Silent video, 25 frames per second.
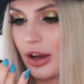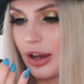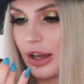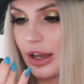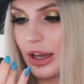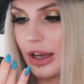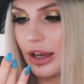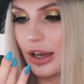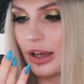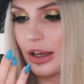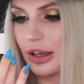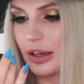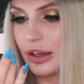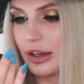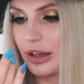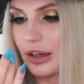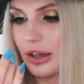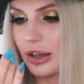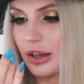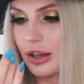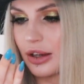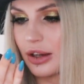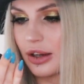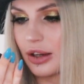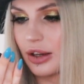in
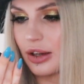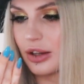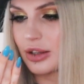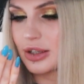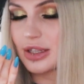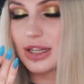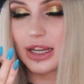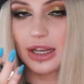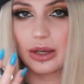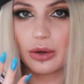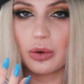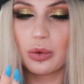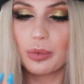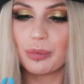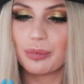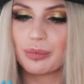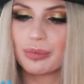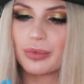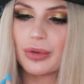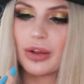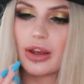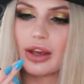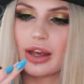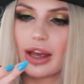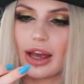teal,
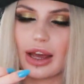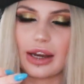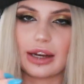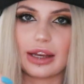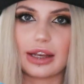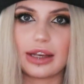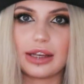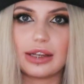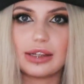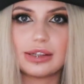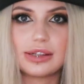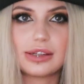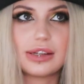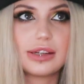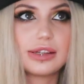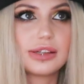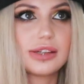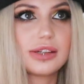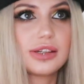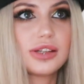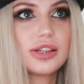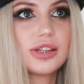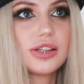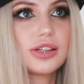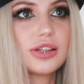and it is this
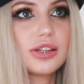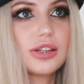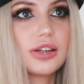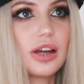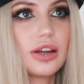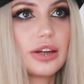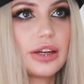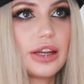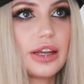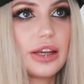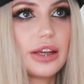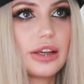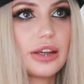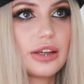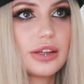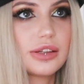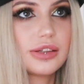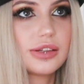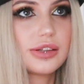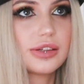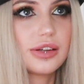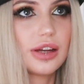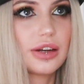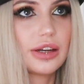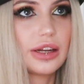
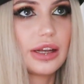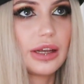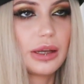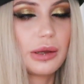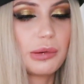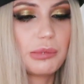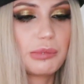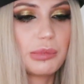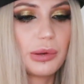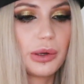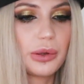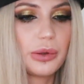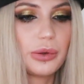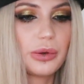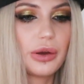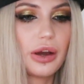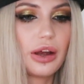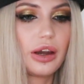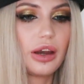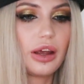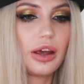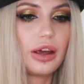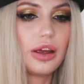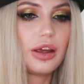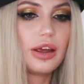stunning blue
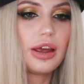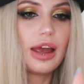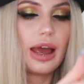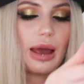colour,